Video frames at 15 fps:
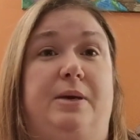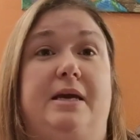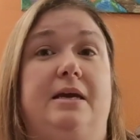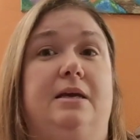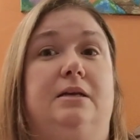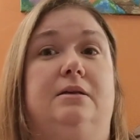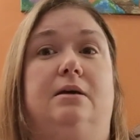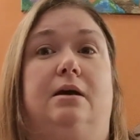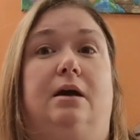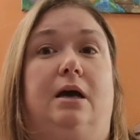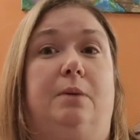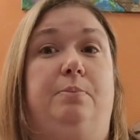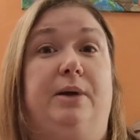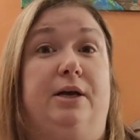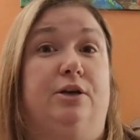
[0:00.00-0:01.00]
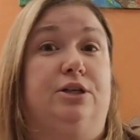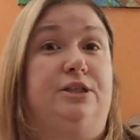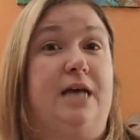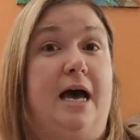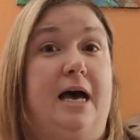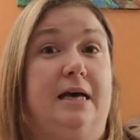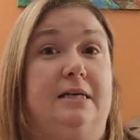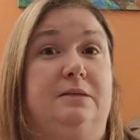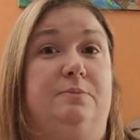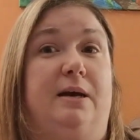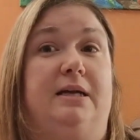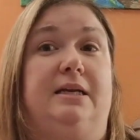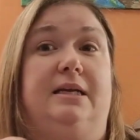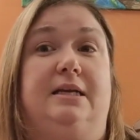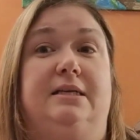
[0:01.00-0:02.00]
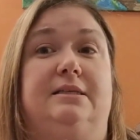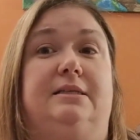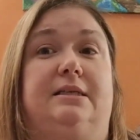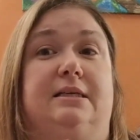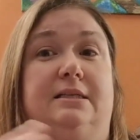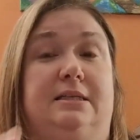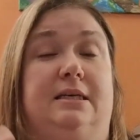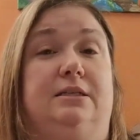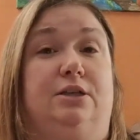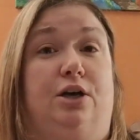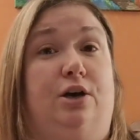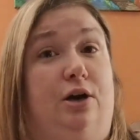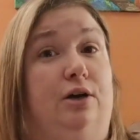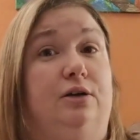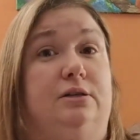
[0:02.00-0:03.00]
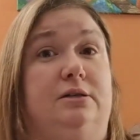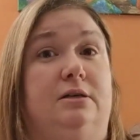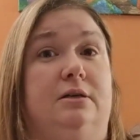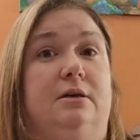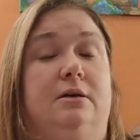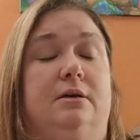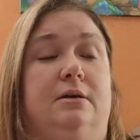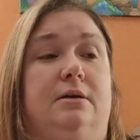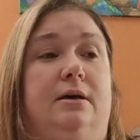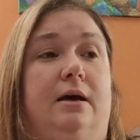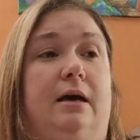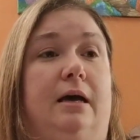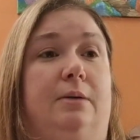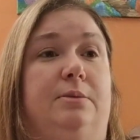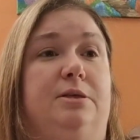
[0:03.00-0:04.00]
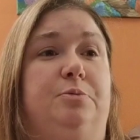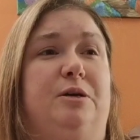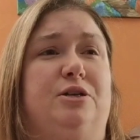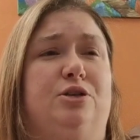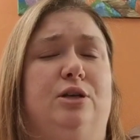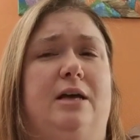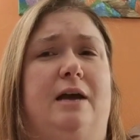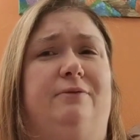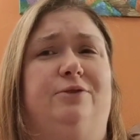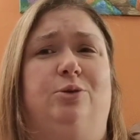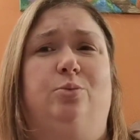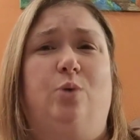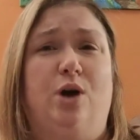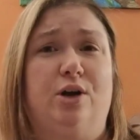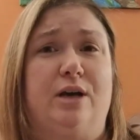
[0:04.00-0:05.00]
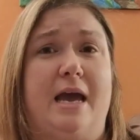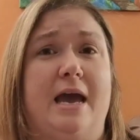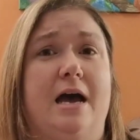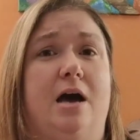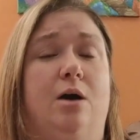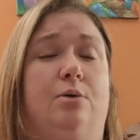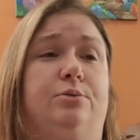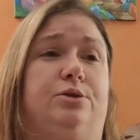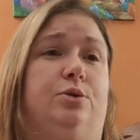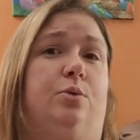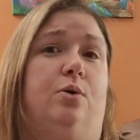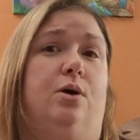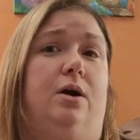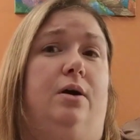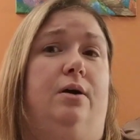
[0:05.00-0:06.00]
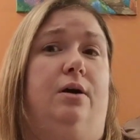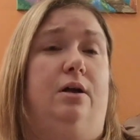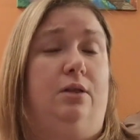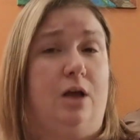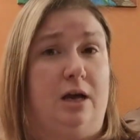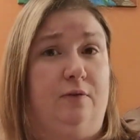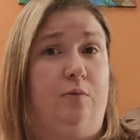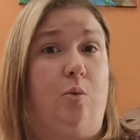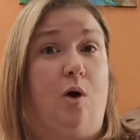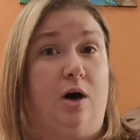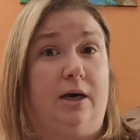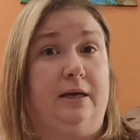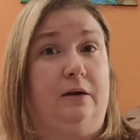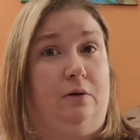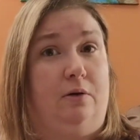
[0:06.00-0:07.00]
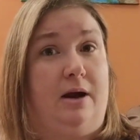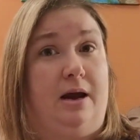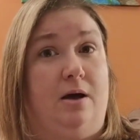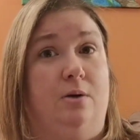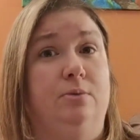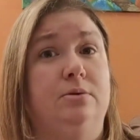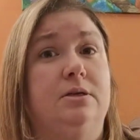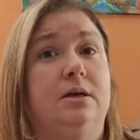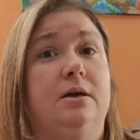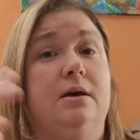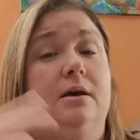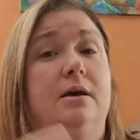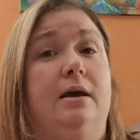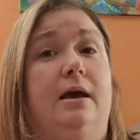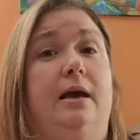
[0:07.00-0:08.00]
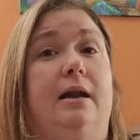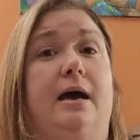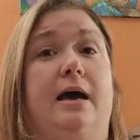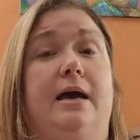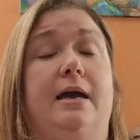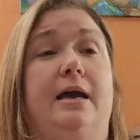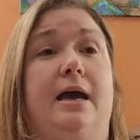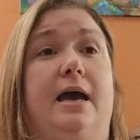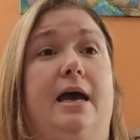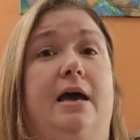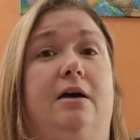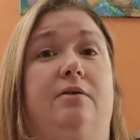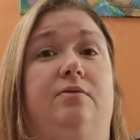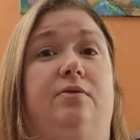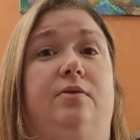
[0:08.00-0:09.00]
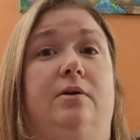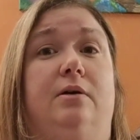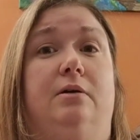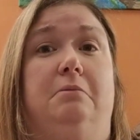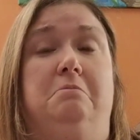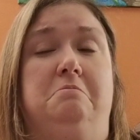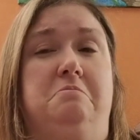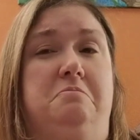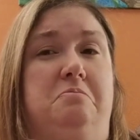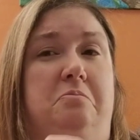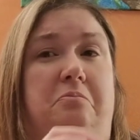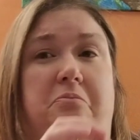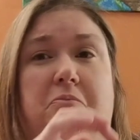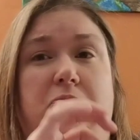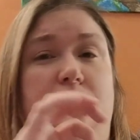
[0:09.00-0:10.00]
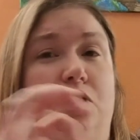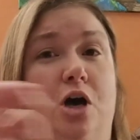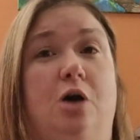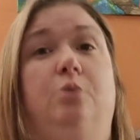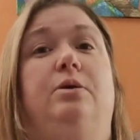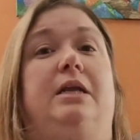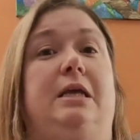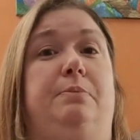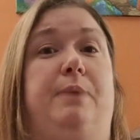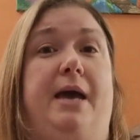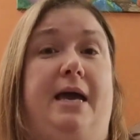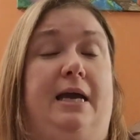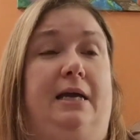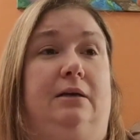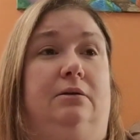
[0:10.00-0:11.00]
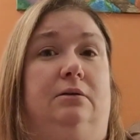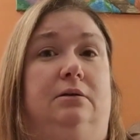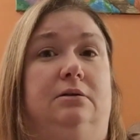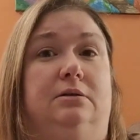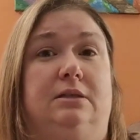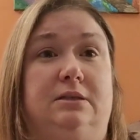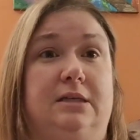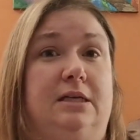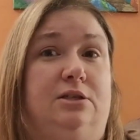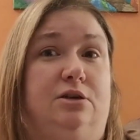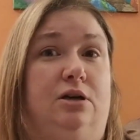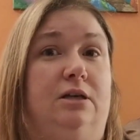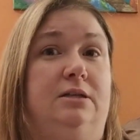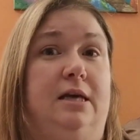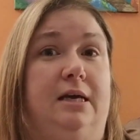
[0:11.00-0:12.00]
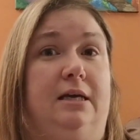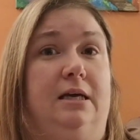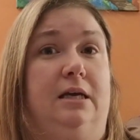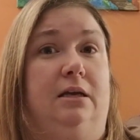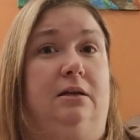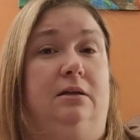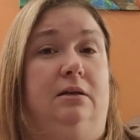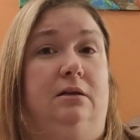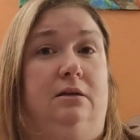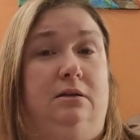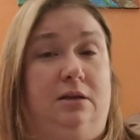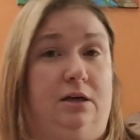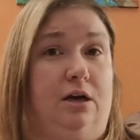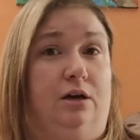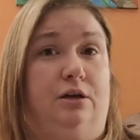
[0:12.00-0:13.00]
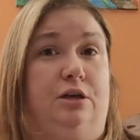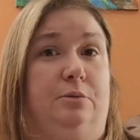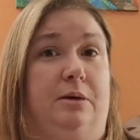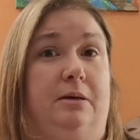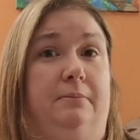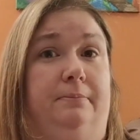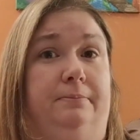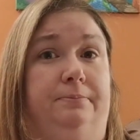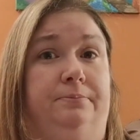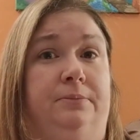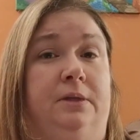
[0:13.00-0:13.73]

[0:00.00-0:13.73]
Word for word: being a bigger size, my knees can tend to hurt, um, especially after workouts or a lot of walking around. And I have no knee pain since I started taking the curcumin.